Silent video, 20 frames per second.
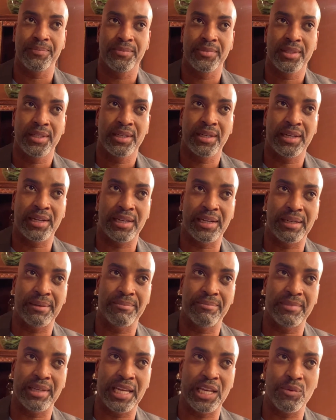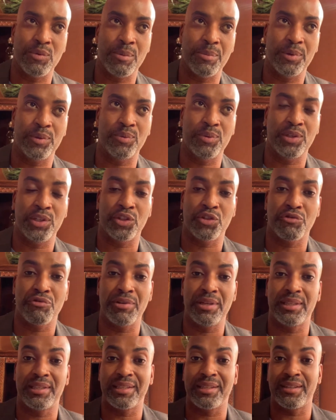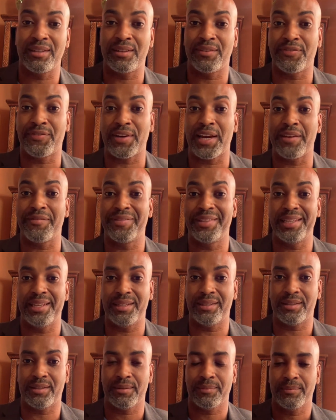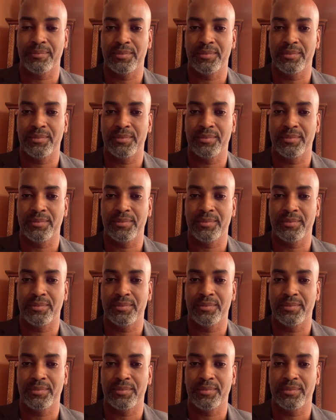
anywhere between 3 to 5 days